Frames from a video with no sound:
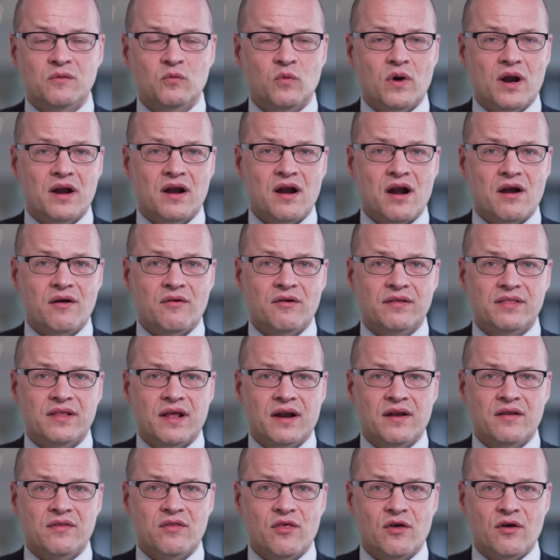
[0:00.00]

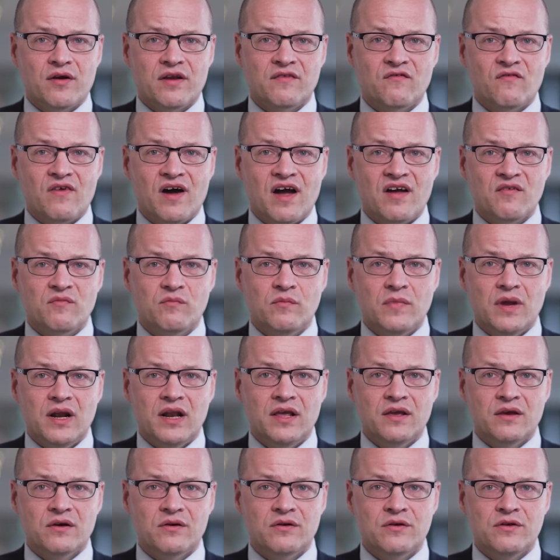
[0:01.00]
135
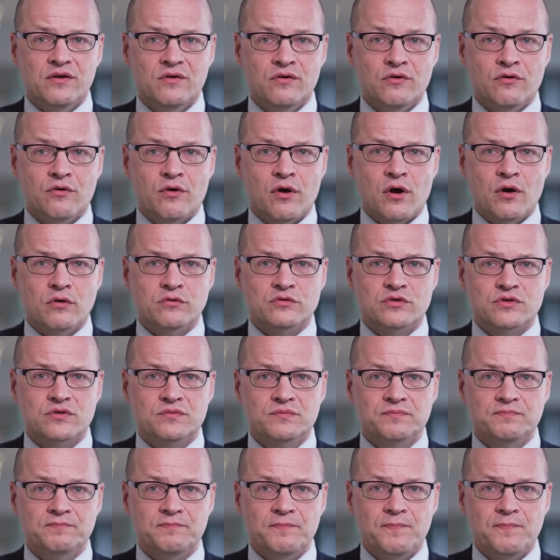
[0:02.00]
million euros.